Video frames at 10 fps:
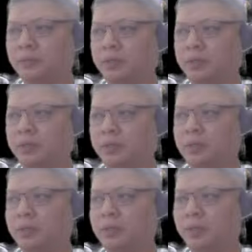
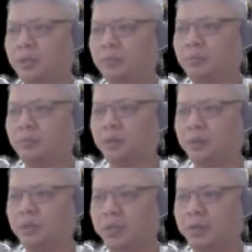And at this point
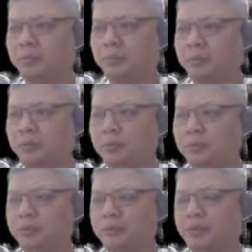in time, to
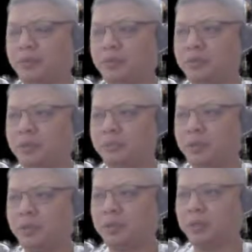prevent this
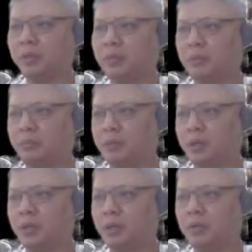checkmate,
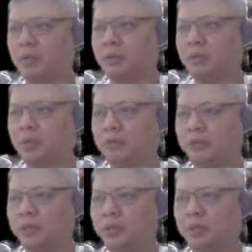it is
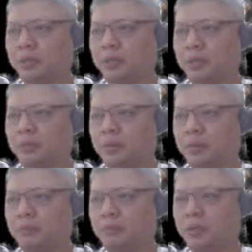advocated that
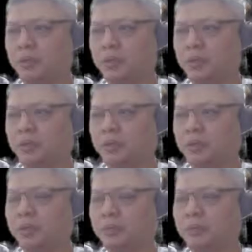red play
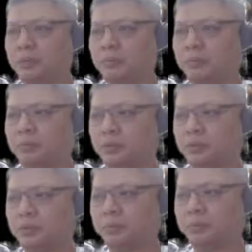h3 plus
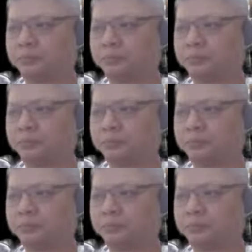2.